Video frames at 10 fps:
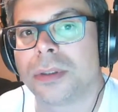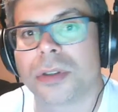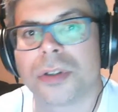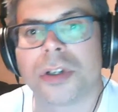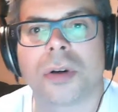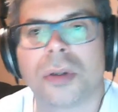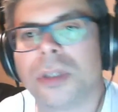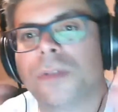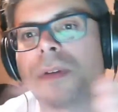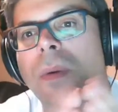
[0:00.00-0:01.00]
So you're
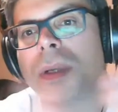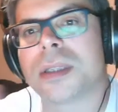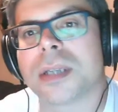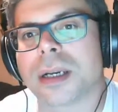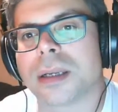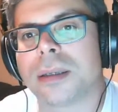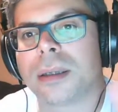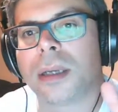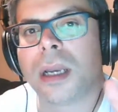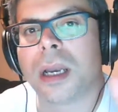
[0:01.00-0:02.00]
holding for 1 second.
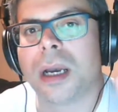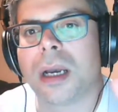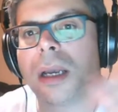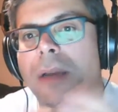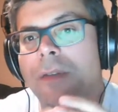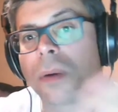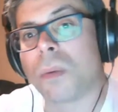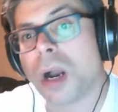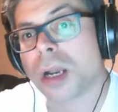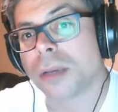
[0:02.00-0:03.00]
If you're
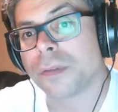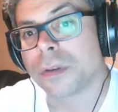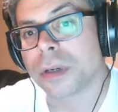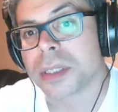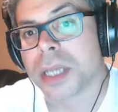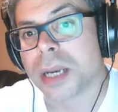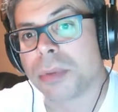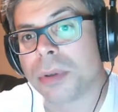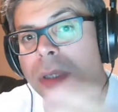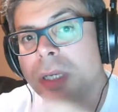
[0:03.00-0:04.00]
walking, for
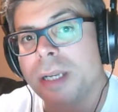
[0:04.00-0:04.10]
example,